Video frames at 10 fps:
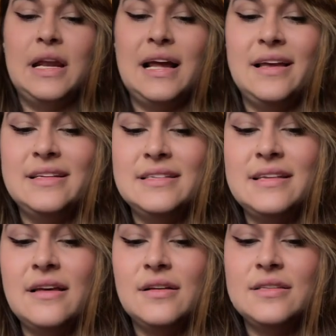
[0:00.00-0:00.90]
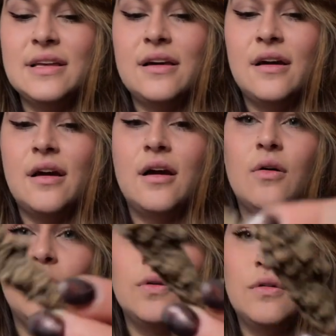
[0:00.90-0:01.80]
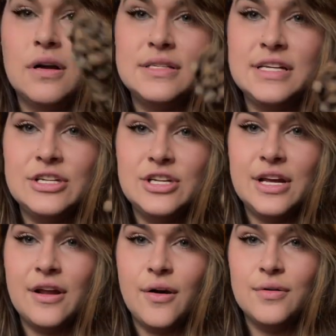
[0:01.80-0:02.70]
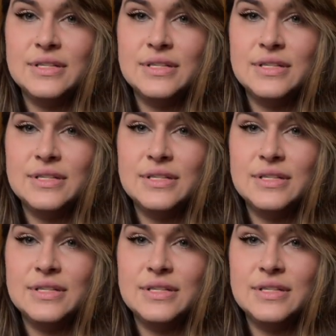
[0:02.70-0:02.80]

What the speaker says: I like to say it looks like a old crusty Cheeto.